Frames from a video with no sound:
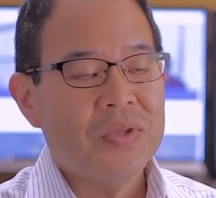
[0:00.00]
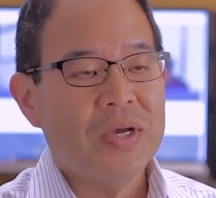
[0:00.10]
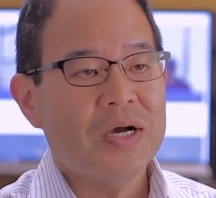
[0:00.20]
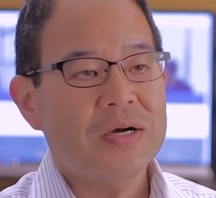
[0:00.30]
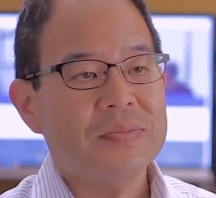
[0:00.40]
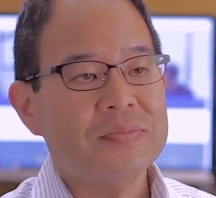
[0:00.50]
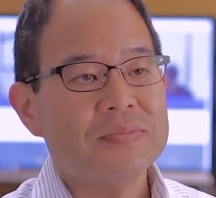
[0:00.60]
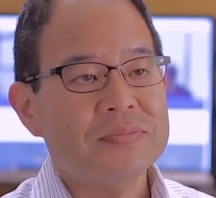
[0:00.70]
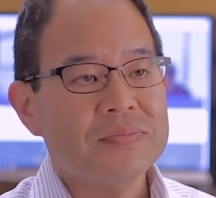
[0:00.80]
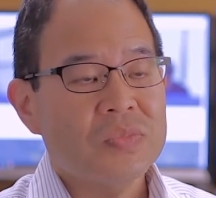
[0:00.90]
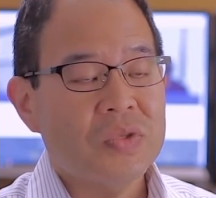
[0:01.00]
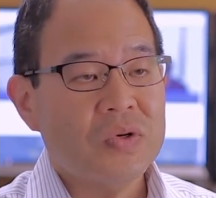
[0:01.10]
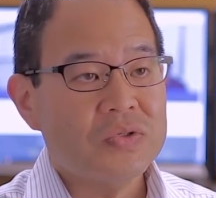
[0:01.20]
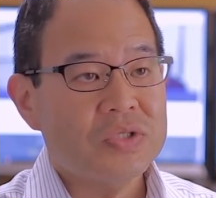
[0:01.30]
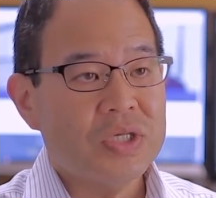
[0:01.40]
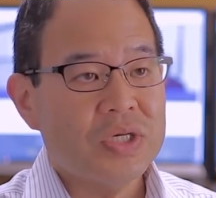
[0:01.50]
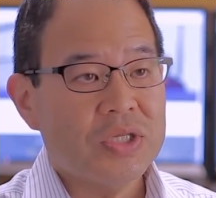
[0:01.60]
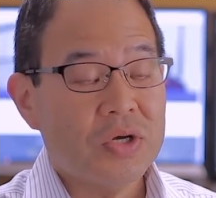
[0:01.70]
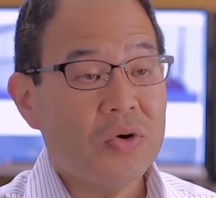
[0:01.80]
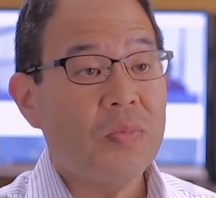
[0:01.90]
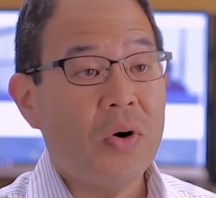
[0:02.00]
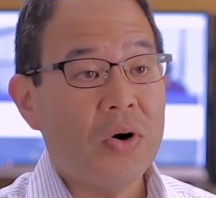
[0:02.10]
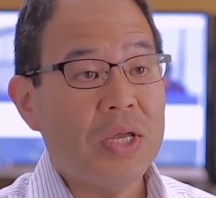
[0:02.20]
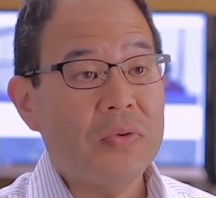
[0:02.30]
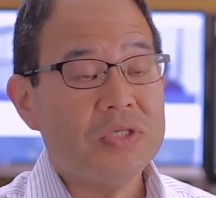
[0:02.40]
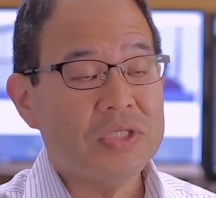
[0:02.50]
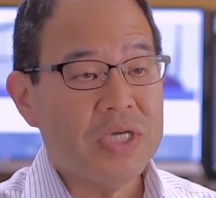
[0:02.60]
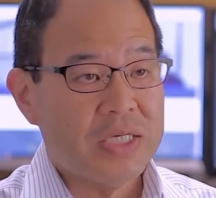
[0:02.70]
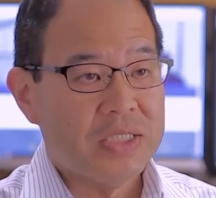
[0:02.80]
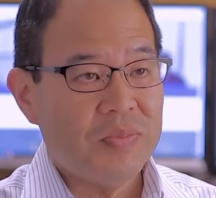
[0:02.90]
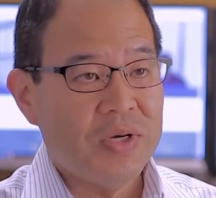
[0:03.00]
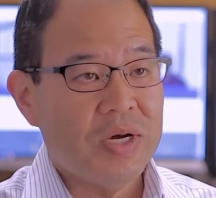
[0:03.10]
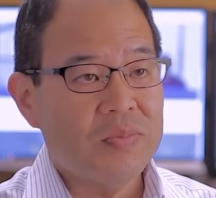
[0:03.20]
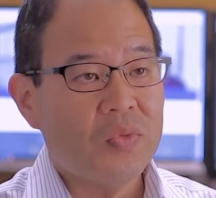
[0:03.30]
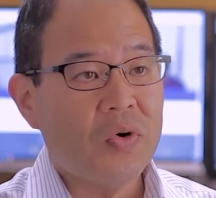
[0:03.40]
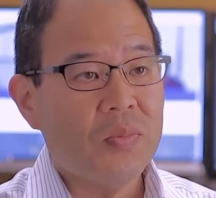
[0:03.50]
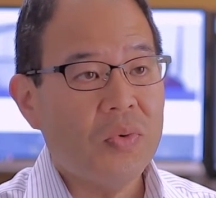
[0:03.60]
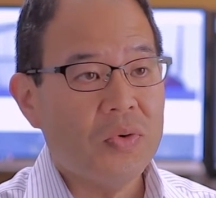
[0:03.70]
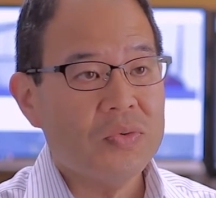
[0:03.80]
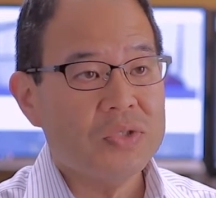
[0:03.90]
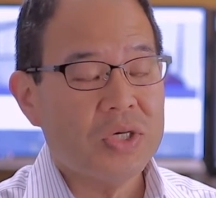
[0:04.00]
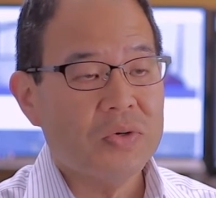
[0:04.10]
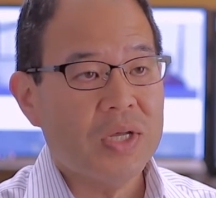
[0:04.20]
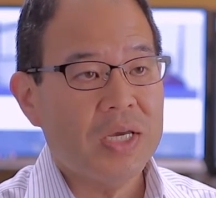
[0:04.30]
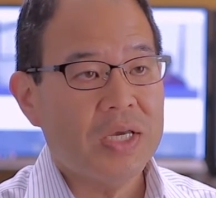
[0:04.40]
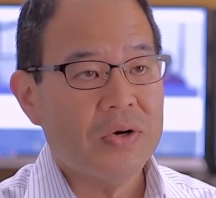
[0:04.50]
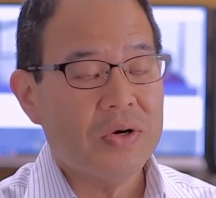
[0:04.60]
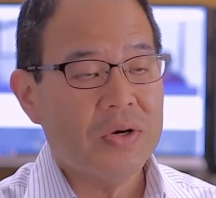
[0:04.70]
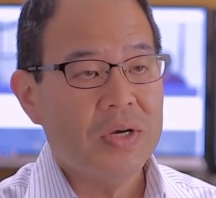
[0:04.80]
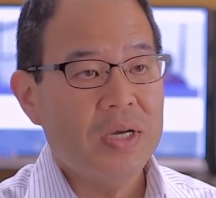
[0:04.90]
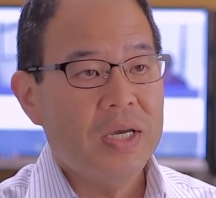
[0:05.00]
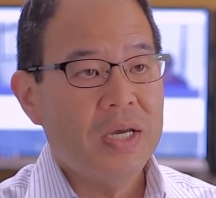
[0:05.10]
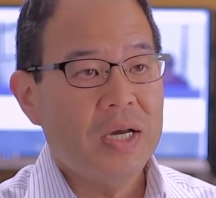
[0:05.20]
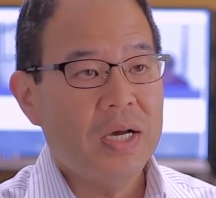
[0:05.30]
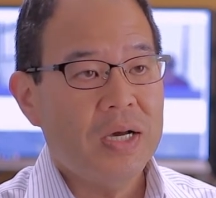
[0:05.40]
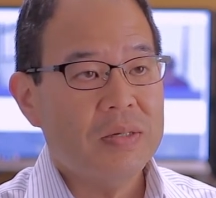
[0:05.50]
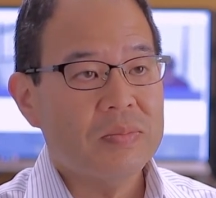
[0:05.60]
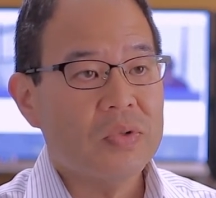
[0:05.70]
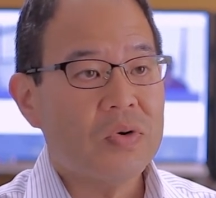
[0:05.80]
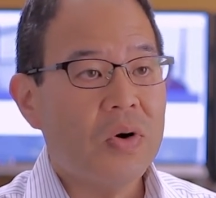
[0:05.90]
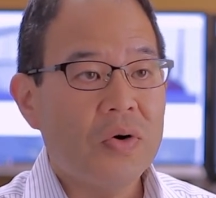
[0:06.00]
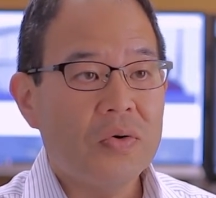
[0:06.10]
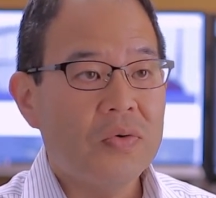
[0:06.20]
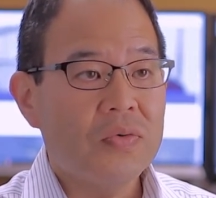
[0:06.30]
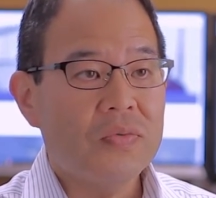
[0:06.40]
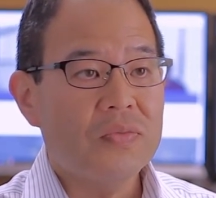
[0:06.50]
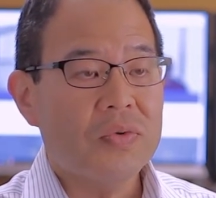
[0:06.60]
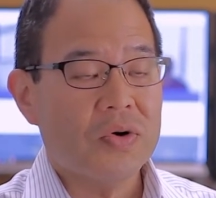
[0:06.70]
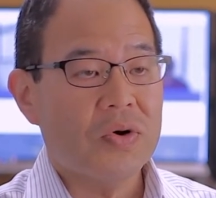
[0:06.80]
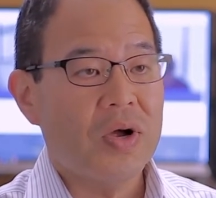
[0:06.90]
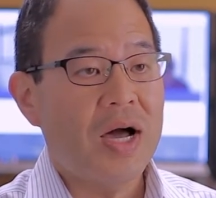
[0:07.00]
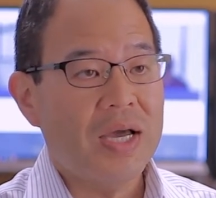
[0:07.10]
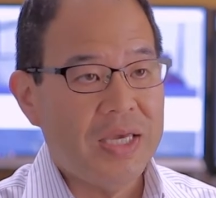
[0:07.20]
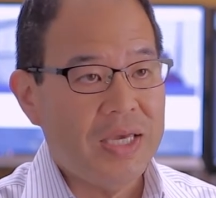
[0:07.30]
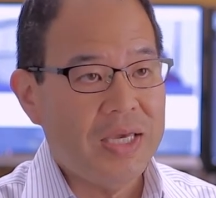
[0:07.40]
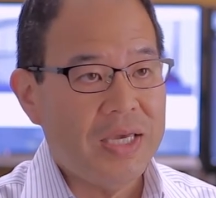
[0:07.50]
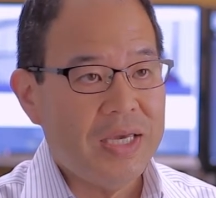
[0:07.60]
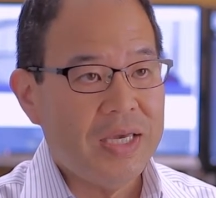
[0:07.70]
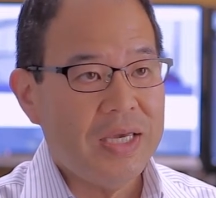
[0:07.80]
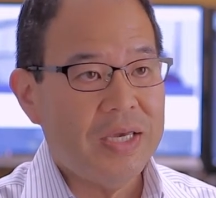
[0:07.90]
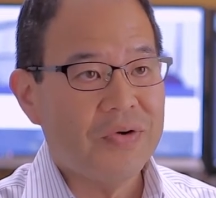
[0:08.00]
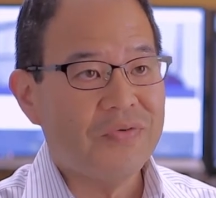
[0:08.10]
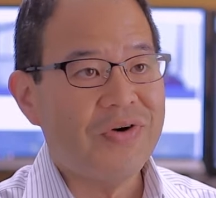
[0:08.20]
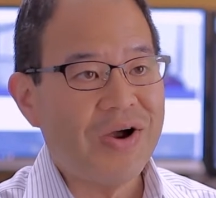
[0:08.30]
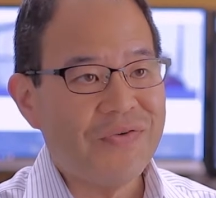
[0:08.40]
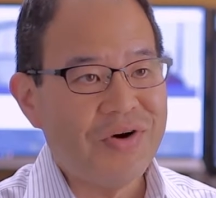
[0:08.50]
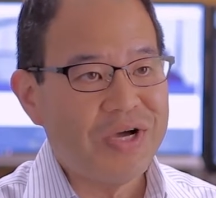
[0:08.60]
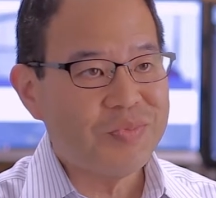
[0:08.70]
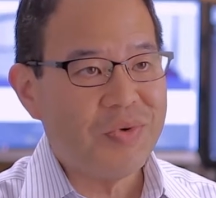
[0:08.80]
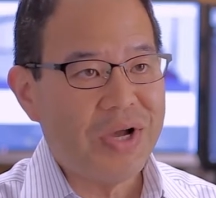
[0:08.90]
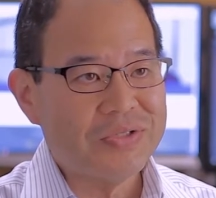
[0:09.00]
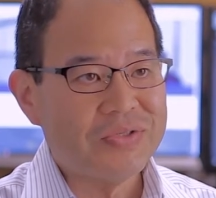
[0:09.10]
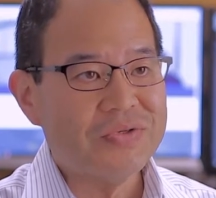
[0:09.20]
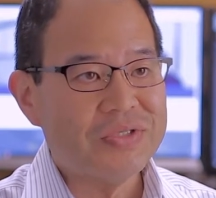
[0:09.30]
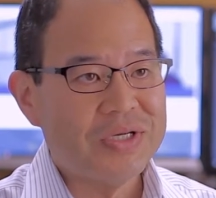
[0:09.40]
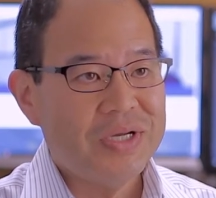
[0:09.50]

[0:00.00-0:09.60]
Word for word: Um, there's the third party, which has actually become more important. So, like your um, Chrome, your IE, your Firefox browsers,